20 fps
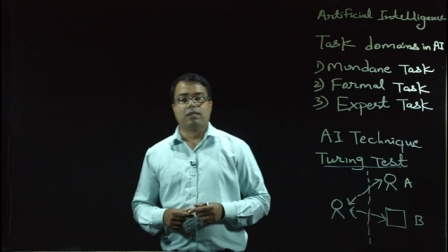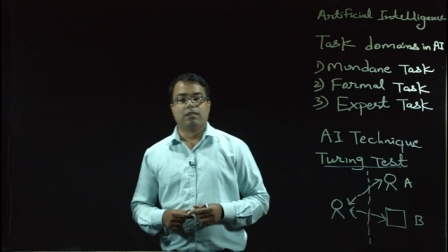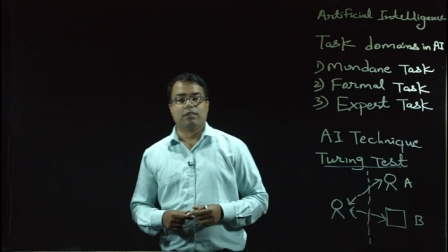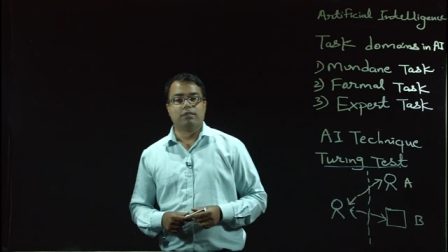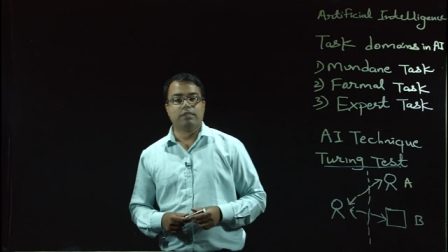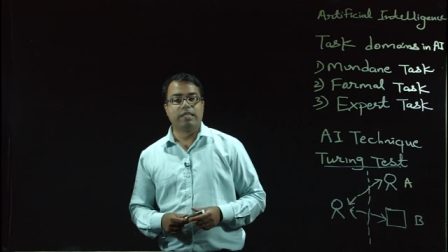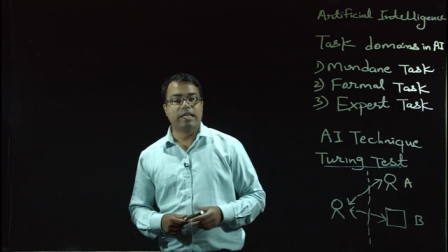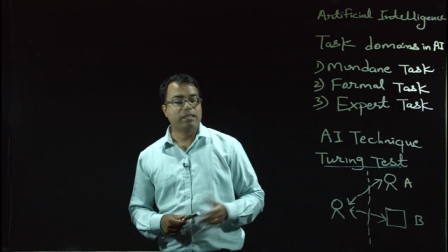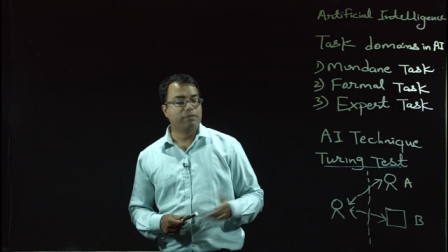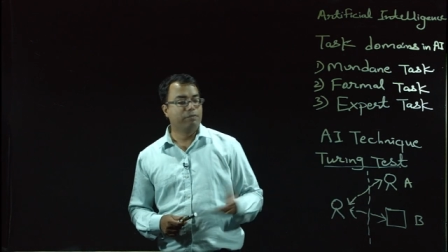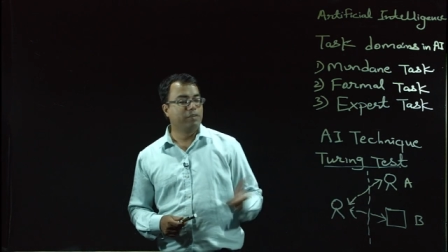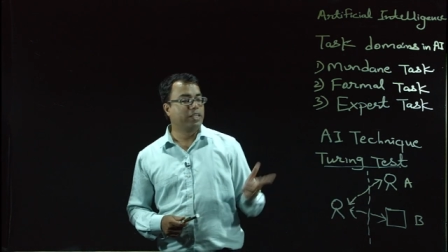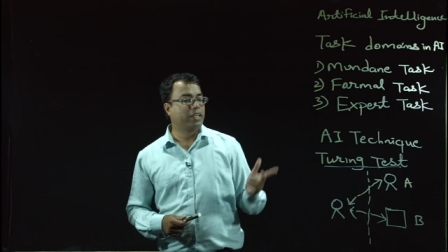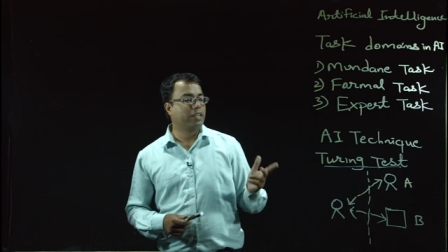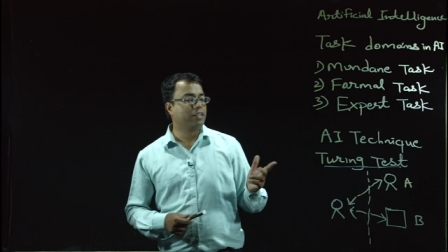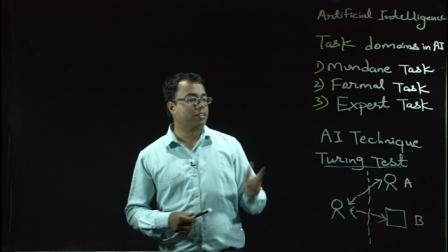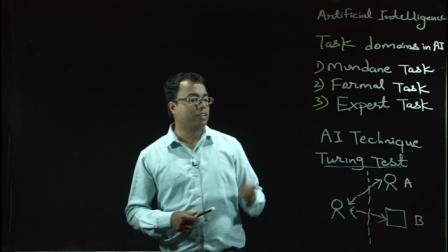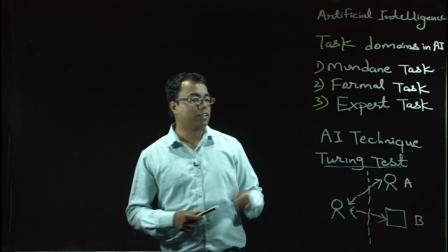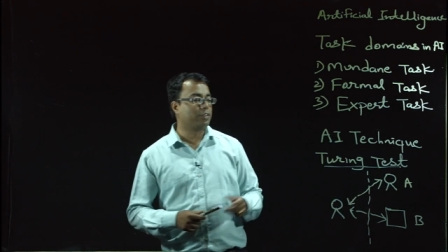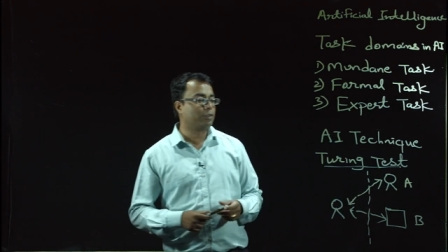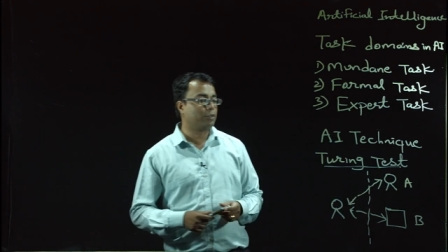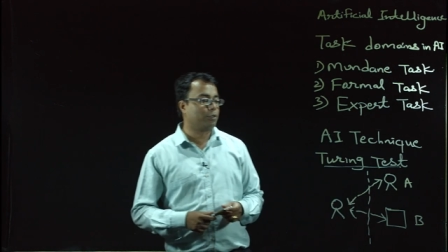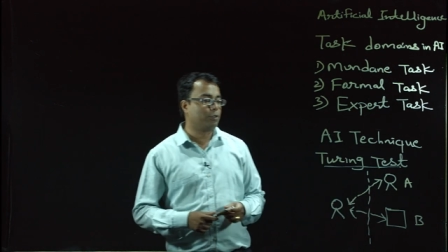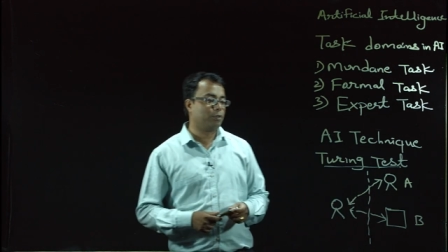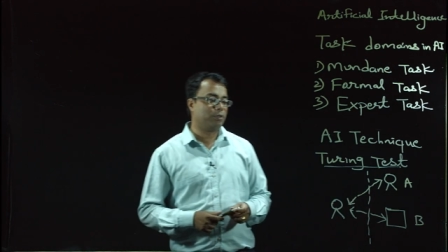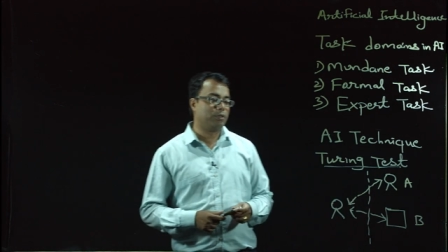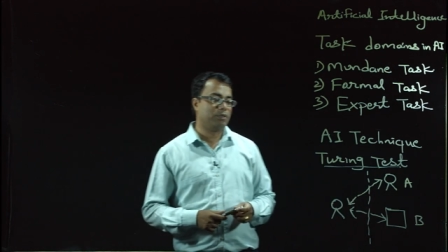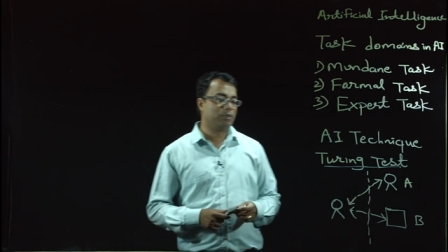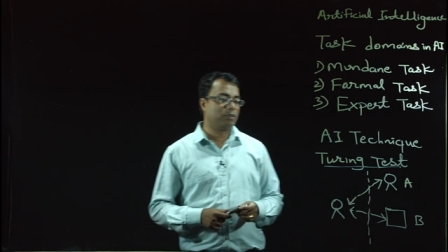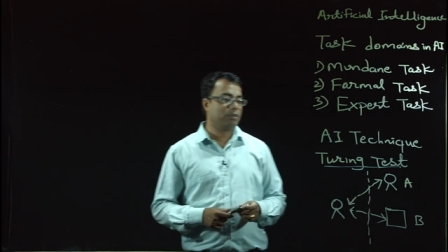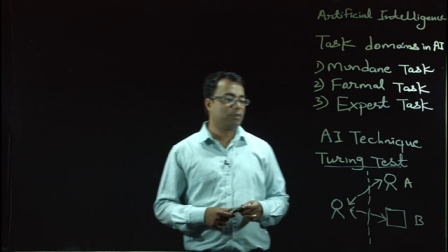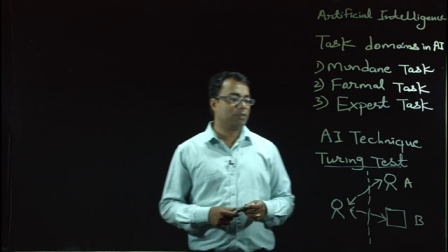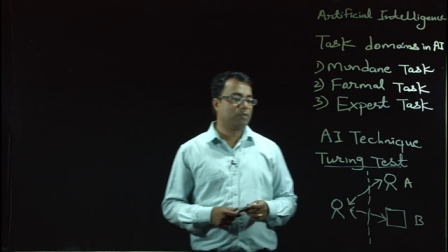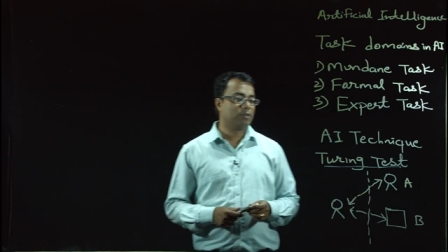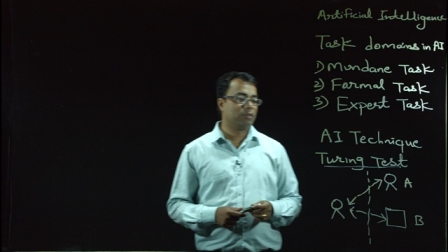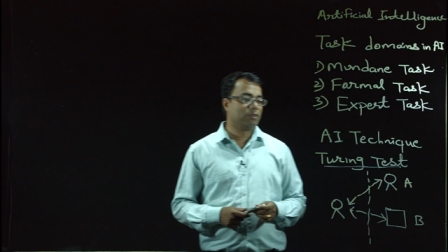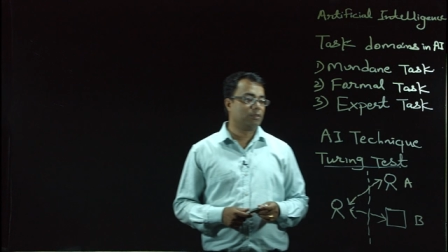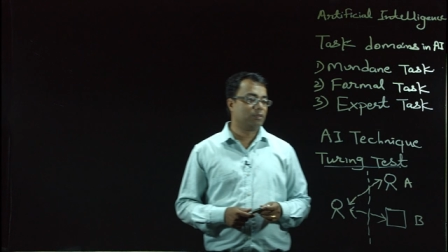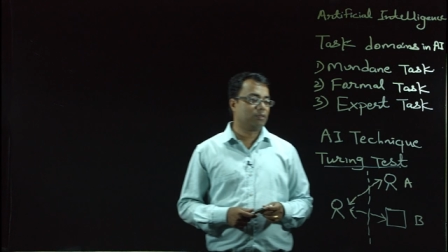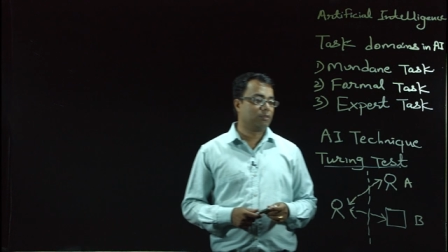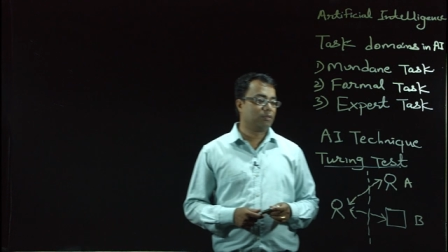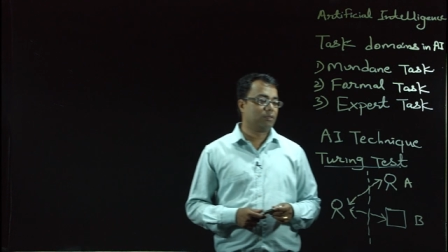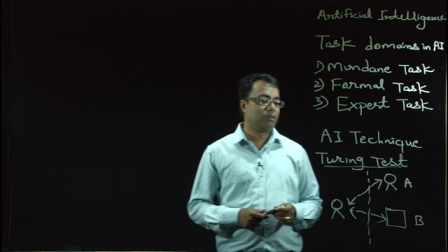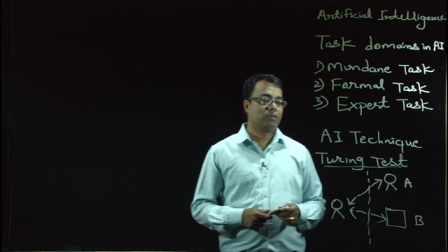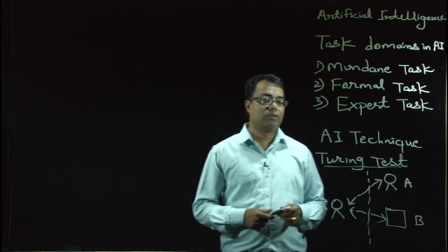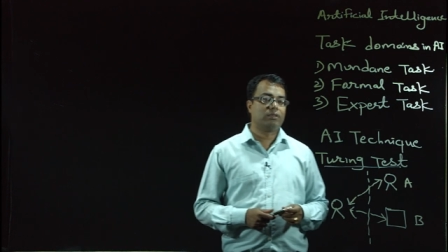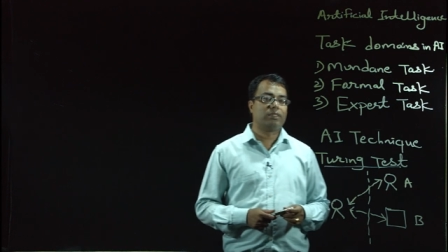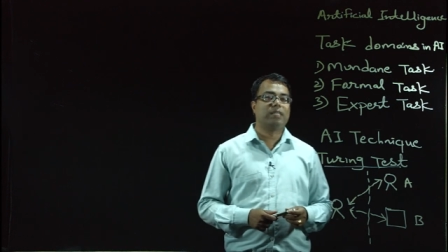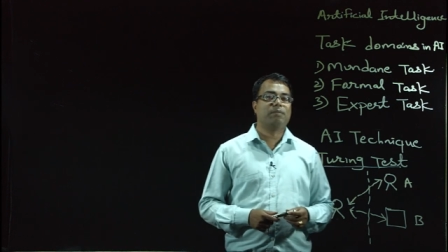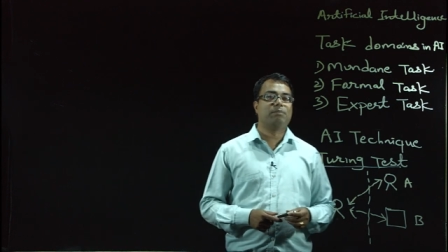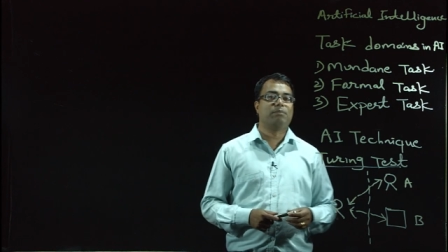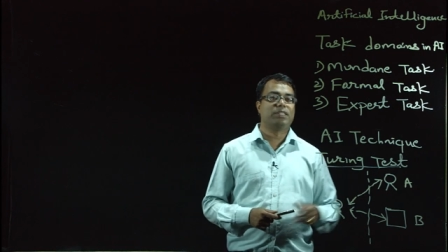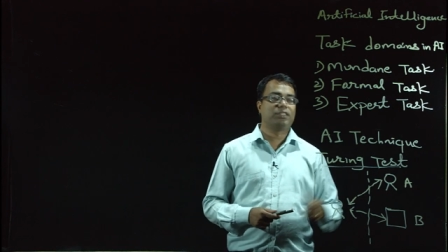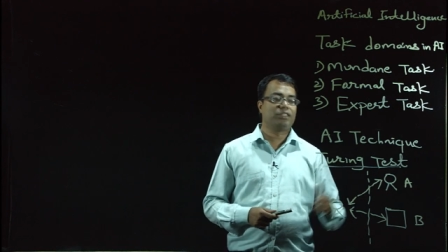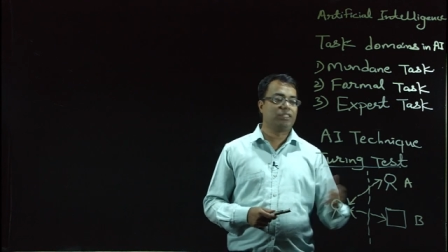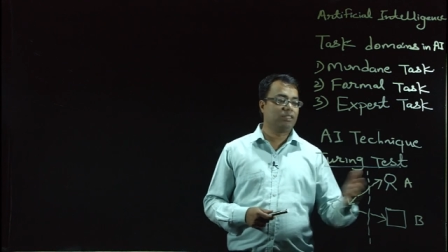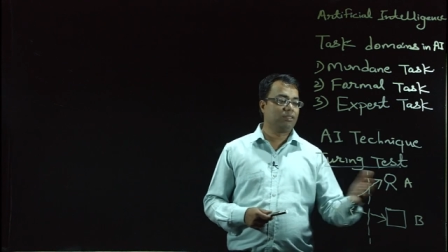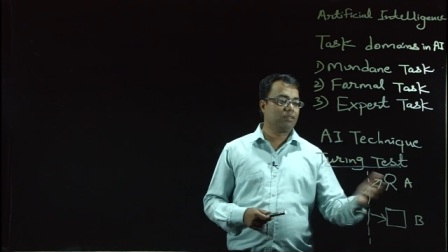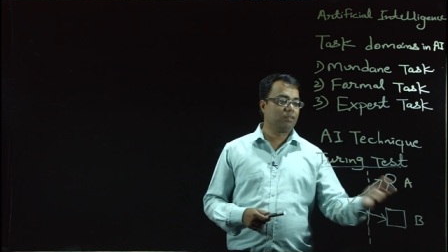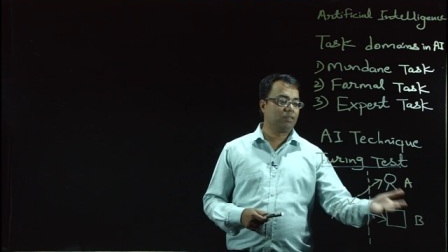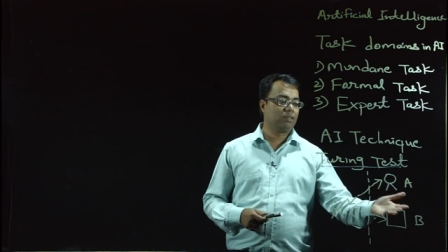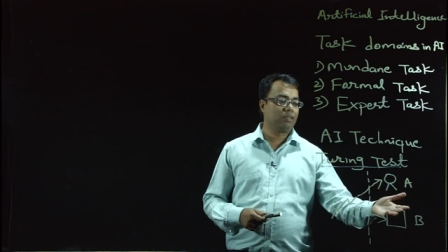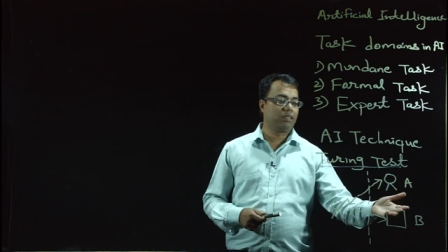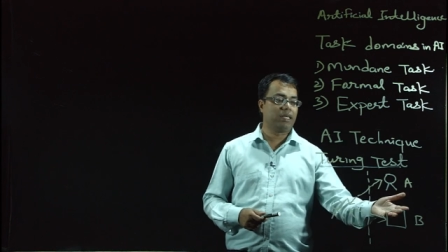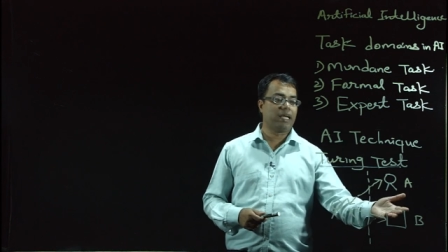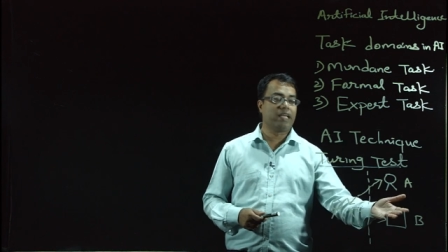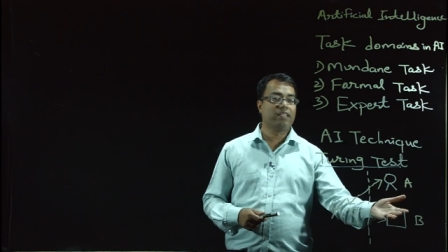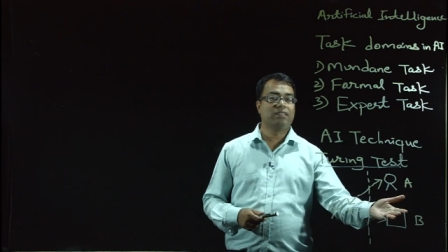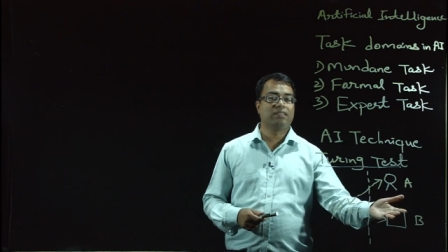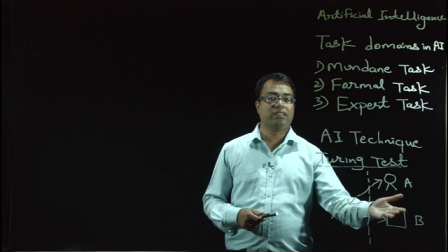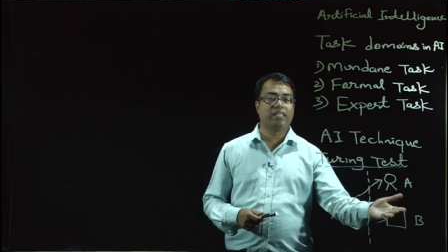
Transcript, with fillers: then we can conclude that machine can